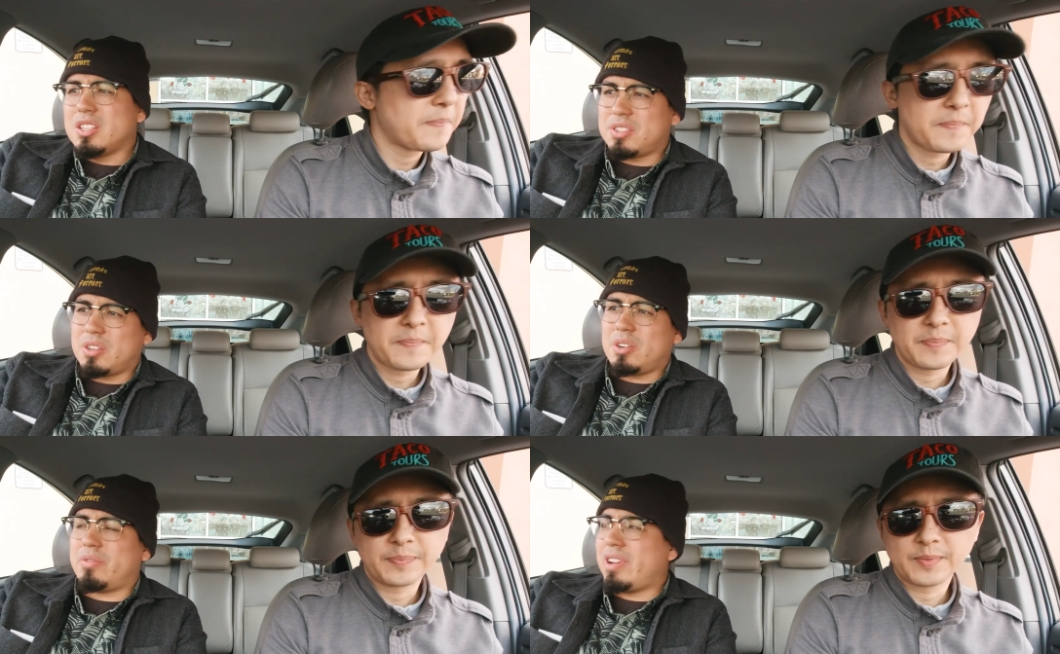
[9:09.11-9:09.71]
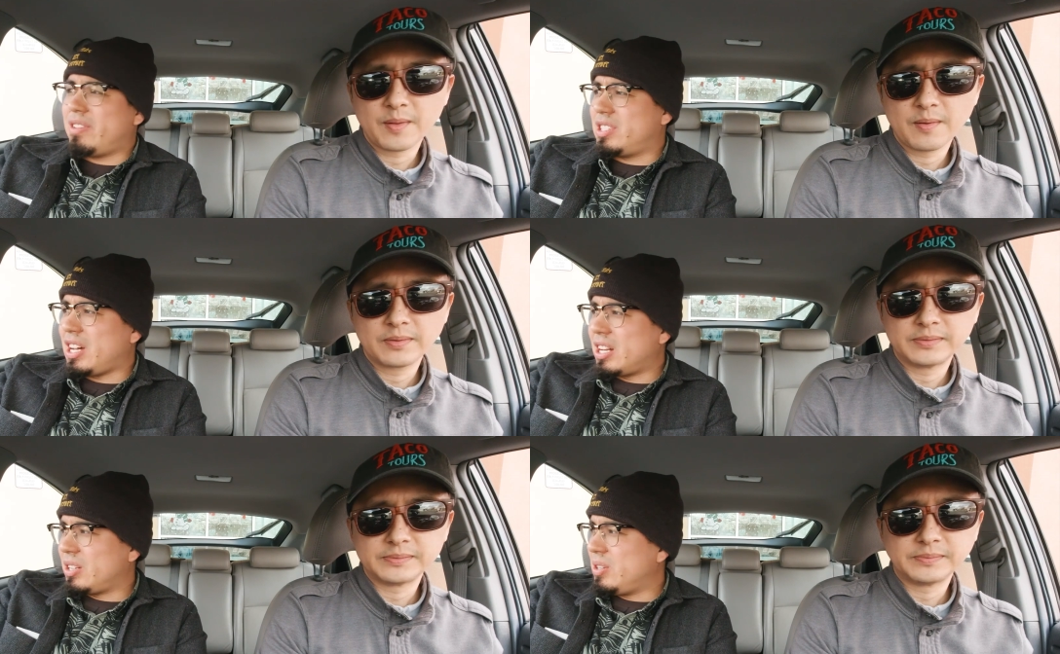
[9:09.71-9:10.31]
Speaker 1: So, favorite
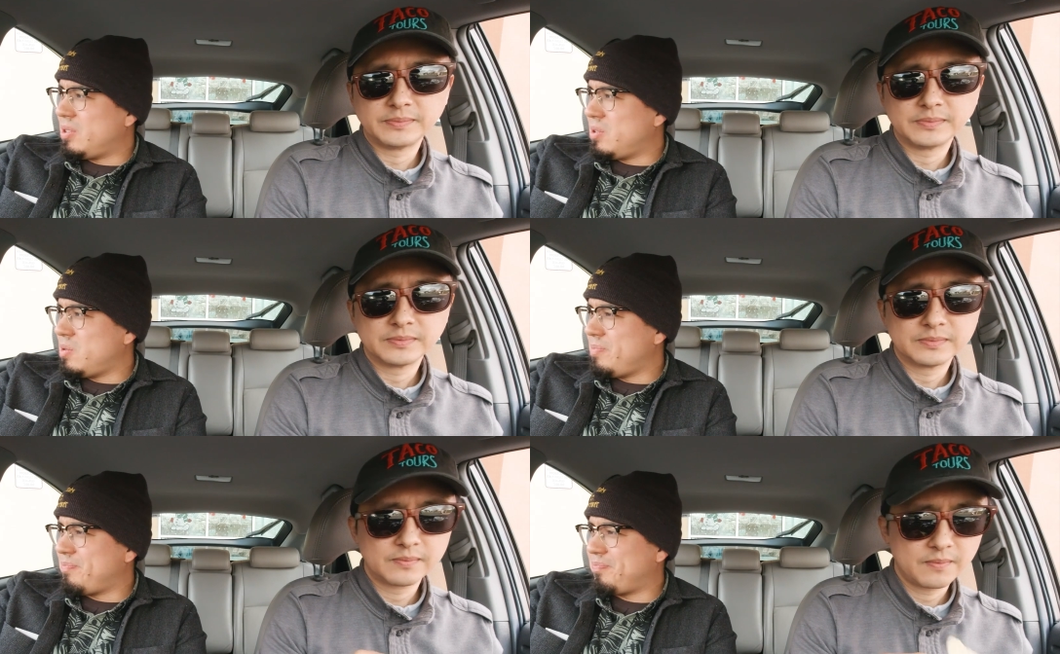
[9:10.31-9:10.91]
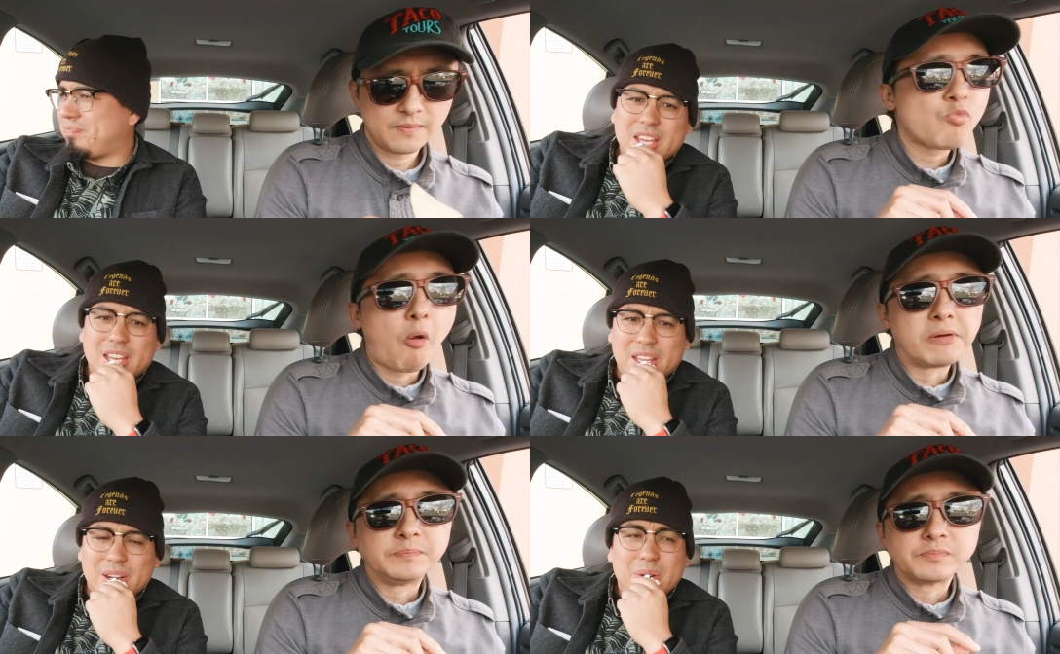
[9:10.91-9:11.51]
taco?
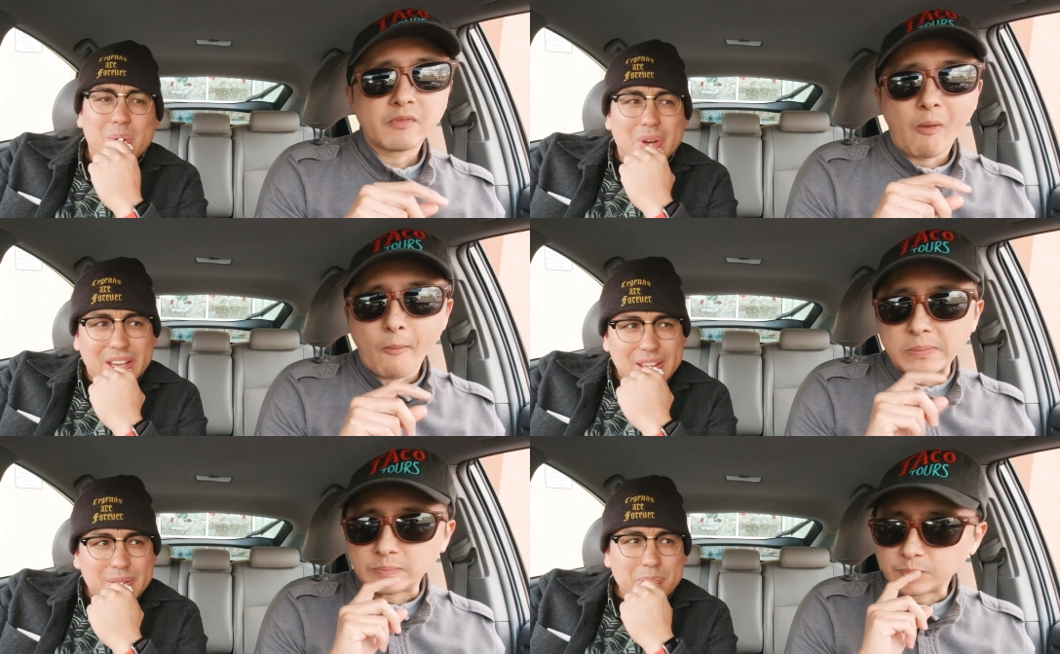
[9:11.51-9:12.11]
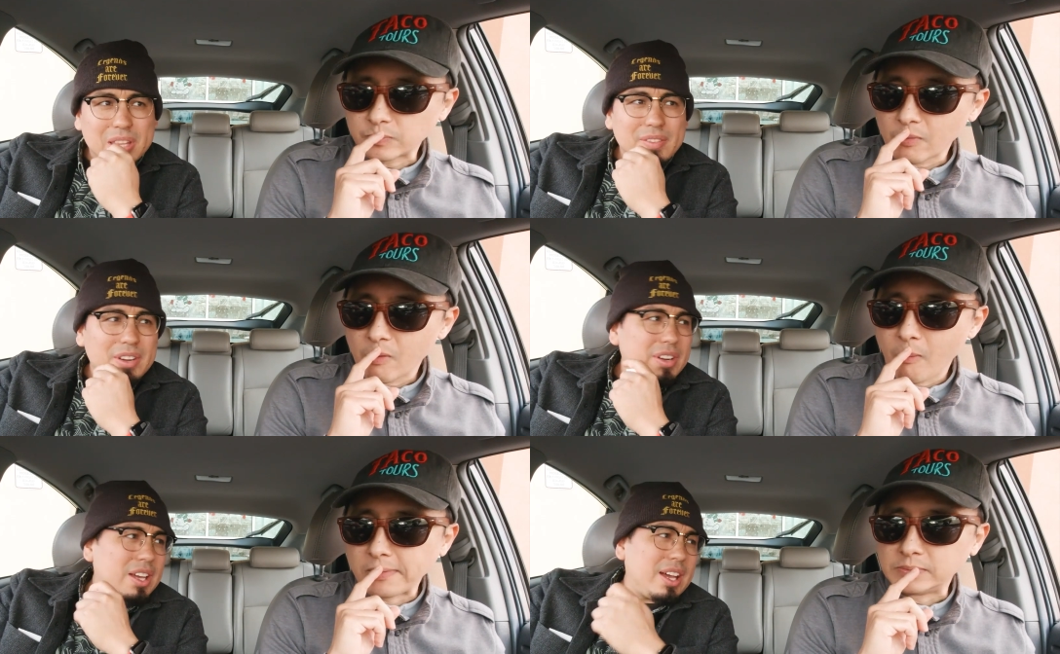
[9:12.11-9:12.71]
You know what? Believe
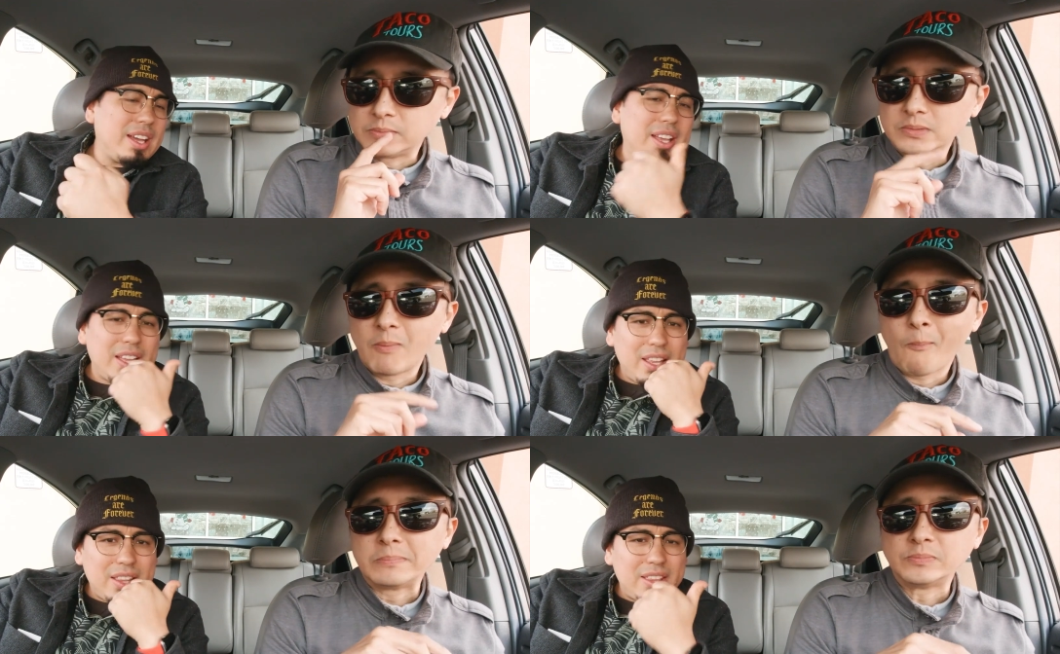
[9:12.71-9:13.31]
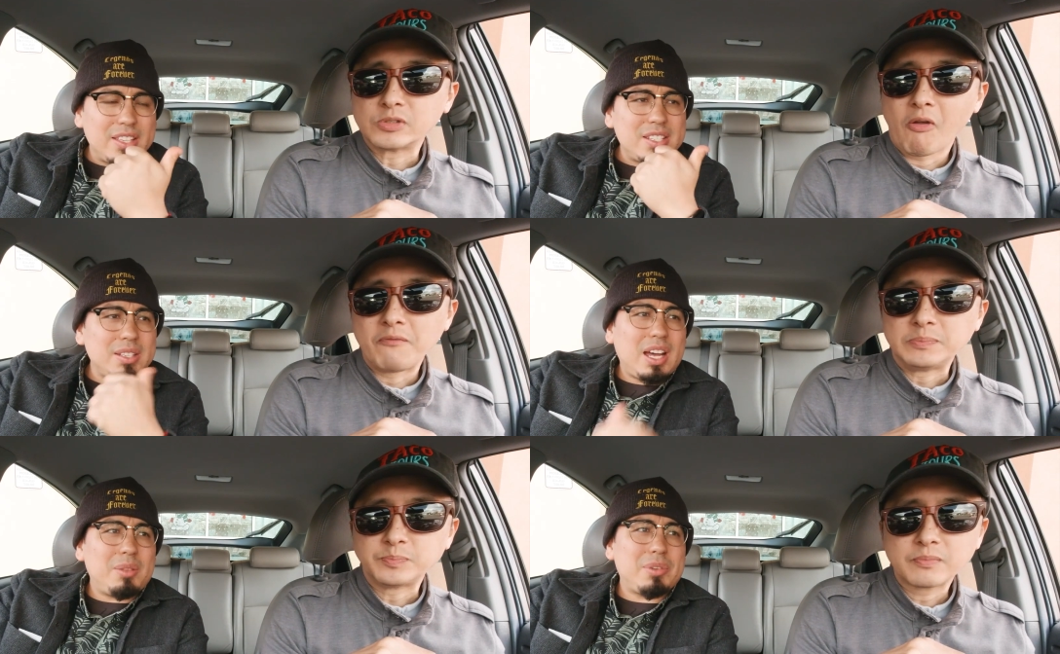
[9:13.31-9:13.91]
it or not, this
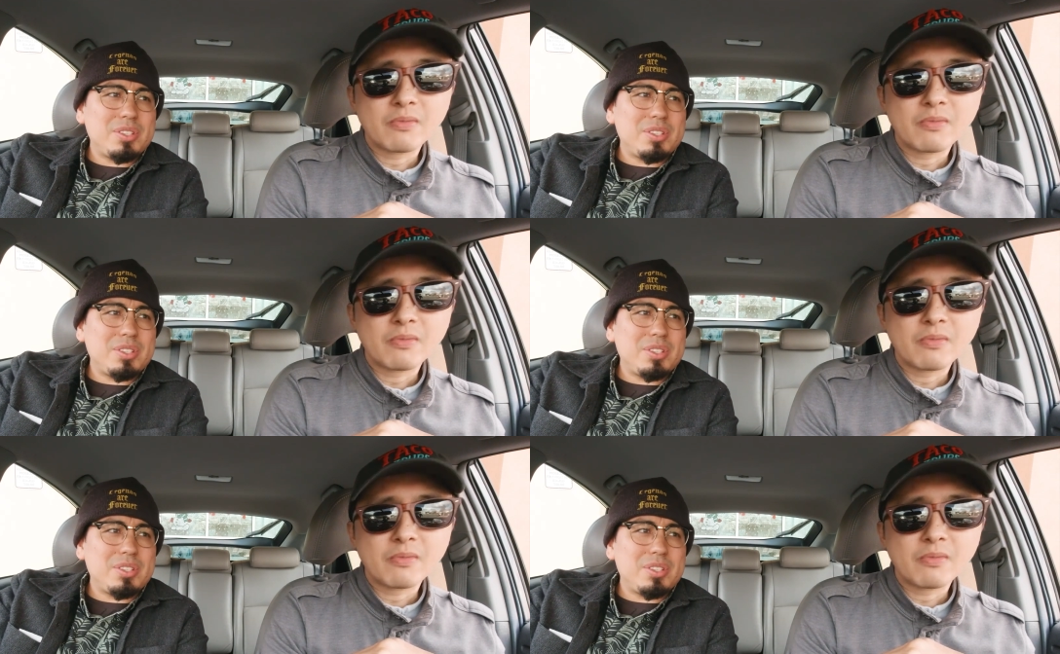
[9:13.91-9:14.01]
al